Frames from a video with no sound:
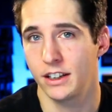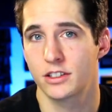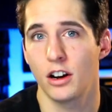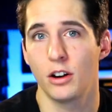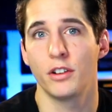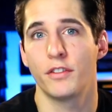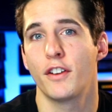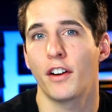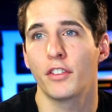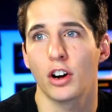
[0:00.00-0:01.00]
So if
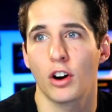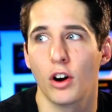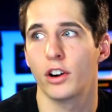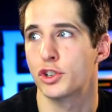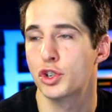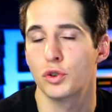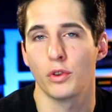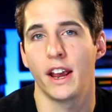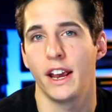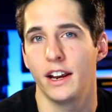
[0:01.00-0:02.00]
you've ever heard a
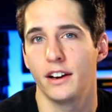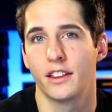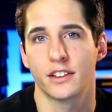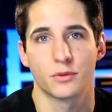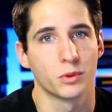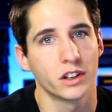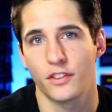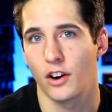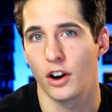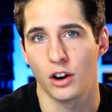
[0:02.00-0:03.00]
train that's really
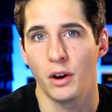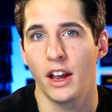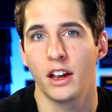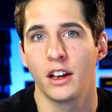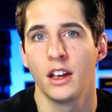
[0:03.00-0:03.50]
far away,